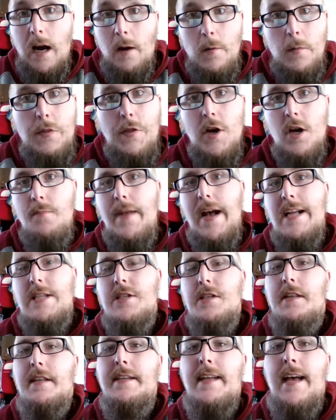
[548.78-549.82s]
Our third
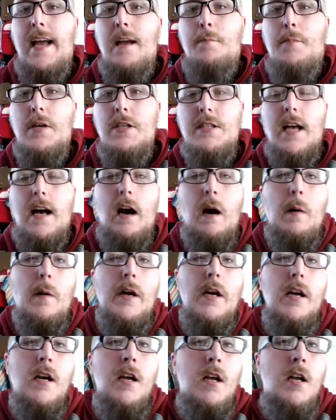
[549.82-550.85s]
match of the night puts
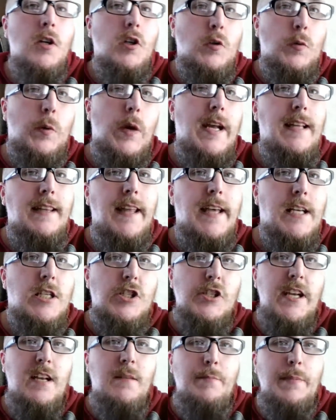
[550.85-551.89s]
our Great
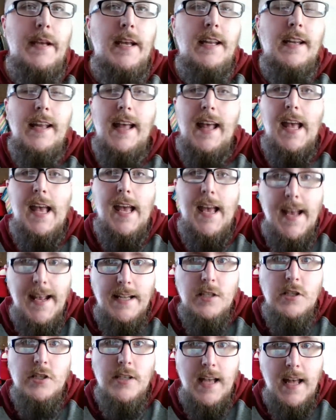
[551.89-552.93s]
Lakes champion
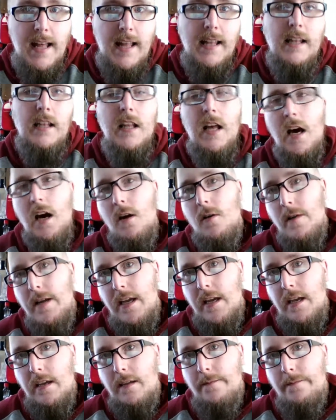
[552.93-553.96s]
Angel
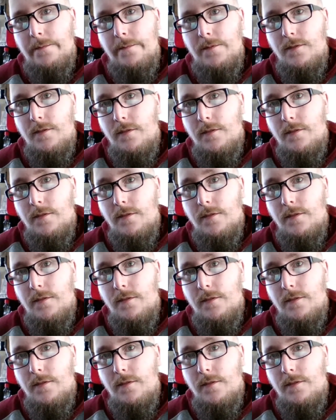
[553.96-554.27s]
Laurie